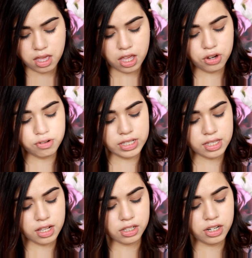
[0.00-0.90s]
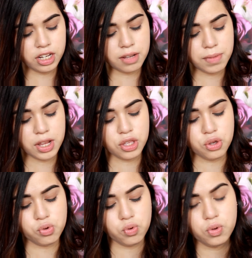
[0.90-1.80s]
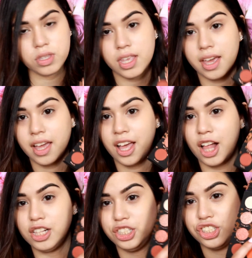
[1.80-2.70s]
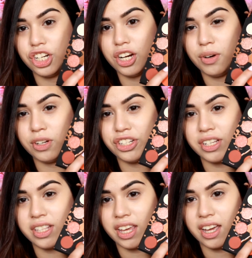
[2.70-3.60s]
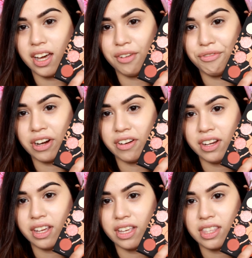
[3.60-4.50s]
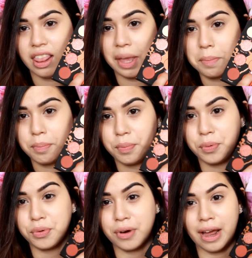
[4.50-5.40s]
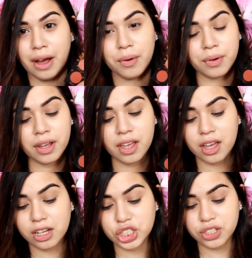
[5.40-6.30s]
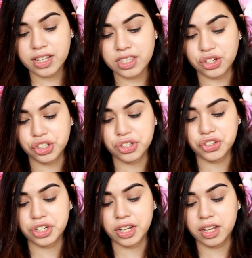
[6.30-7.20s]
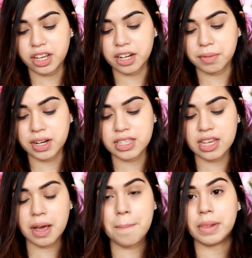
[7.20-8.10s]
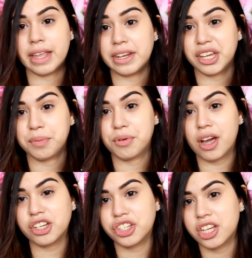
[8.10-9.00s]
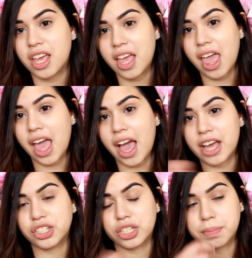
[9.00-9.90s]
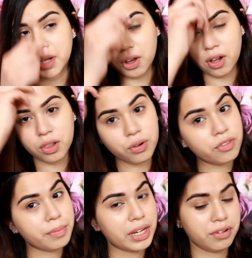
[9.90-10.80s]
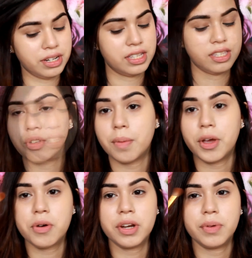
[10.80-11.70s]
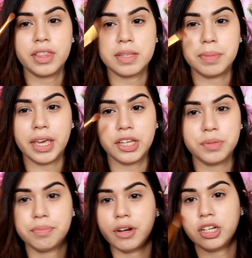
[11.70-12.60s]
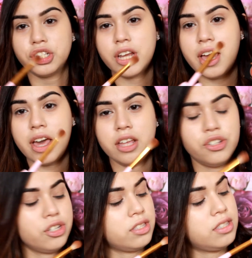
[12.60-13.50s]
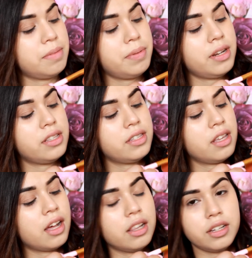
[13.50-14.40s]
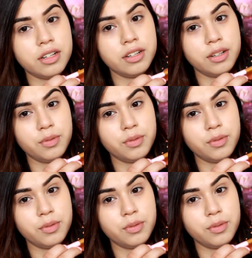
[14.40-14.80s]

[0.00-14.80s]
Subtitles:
a crease color, and I'm going to use Culture, which is like a very nice light brown transition shade, and I'm going to take a blending brush and just put it all over my crease. So I'm going with this BH brush and just dip it into the color